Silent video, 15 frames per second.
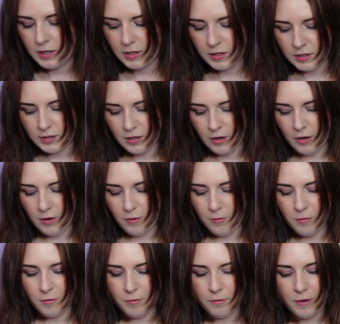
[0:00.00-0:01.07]
So,
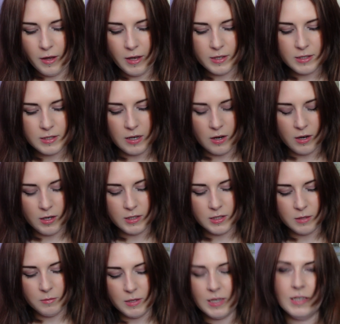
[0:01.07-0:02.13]
the first
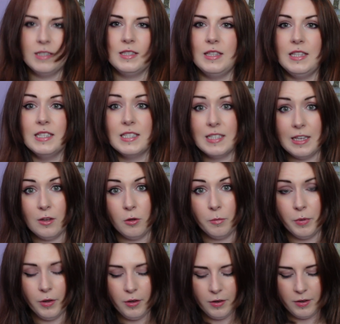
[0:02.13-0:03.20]
item is the
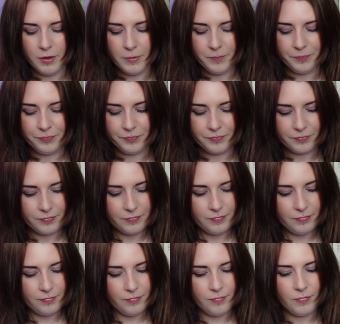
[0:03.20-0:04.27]
Steelbook.
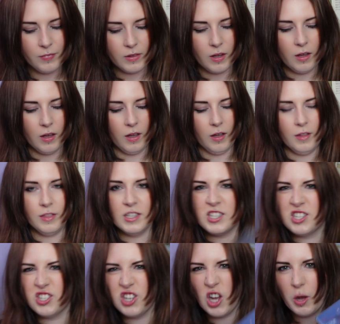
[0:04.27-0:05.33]
The
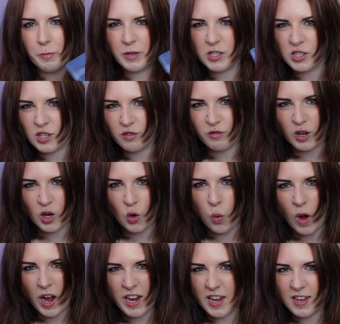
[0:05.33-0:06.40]
surplus to
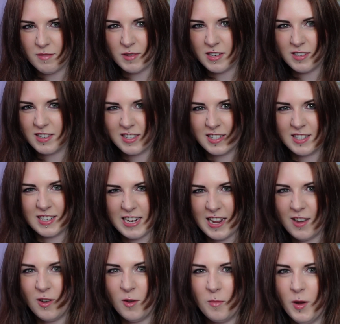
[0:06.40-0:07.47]
requirements
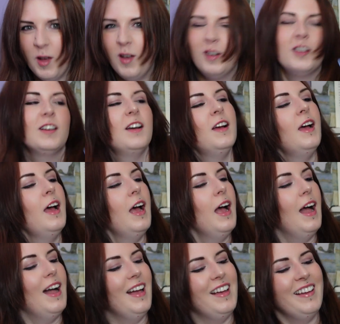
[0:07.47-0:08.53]
Steelbook.
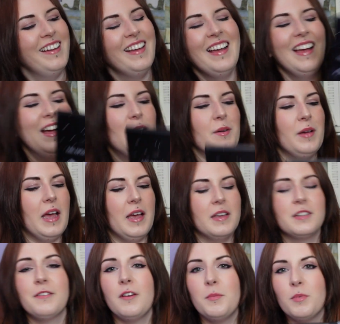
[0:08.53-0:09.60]

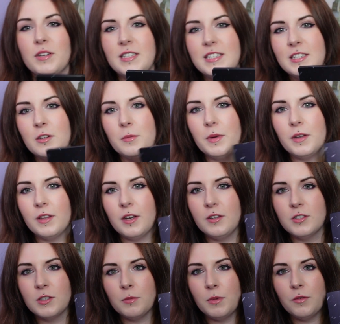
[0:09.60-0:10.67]
It's a very pretty Steelbook though,
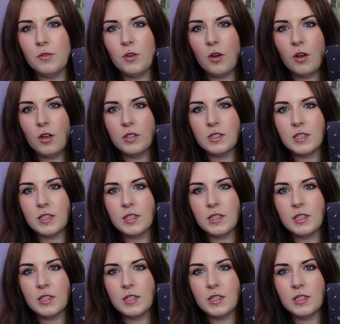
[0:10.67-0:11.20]
so we've got